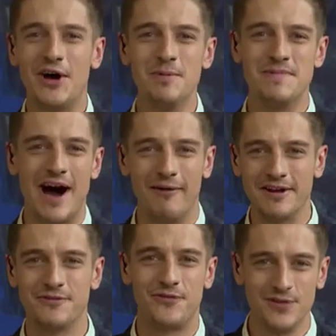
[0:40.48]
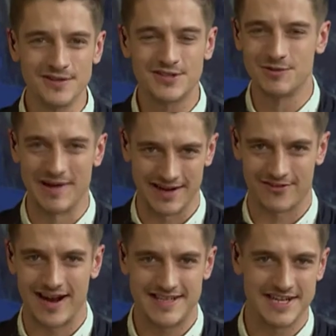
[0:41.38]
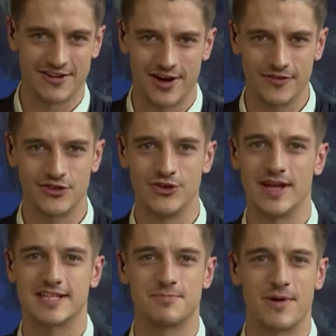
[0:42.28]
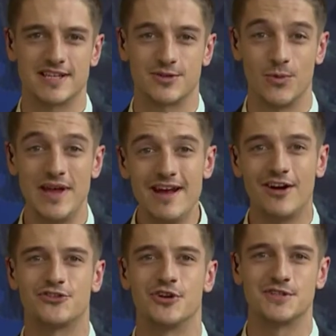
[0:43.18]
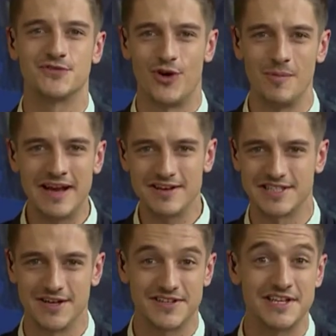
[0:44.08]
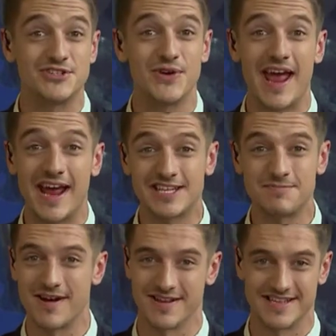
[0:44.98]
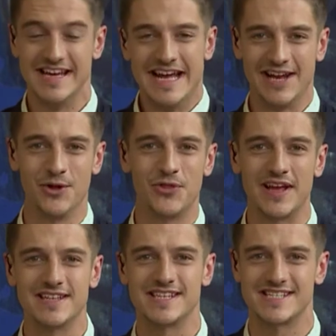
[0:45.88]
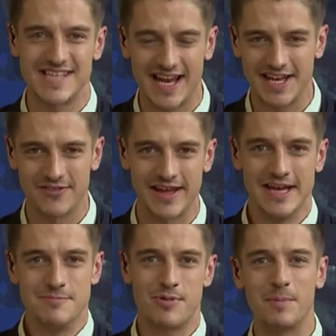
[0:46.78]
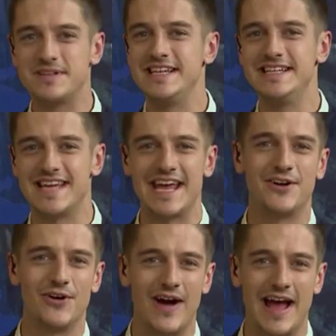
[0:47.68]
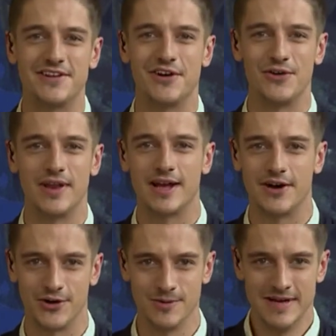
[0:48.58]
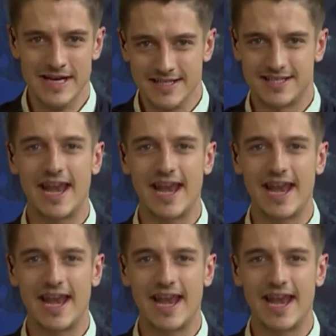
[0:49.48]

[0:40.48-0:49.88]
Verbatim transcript: Win A Home now in full swing right here on Afternoon Express, we are transforming ourselves into experts in all things estate living, property, decor and owning a home.